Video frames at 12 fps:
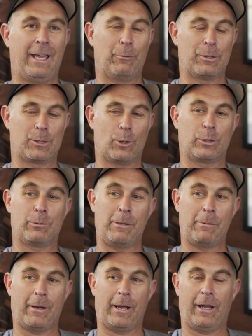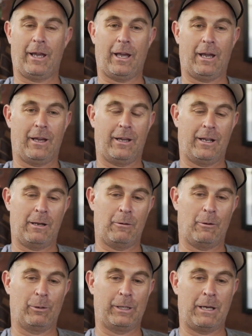It was sold to me by a
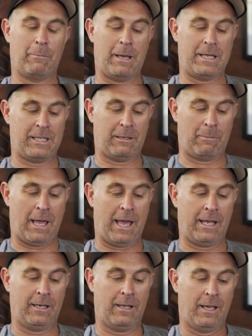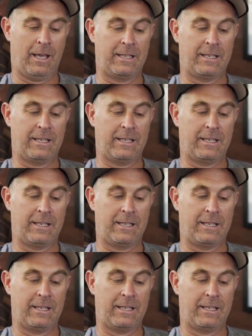really amazing man,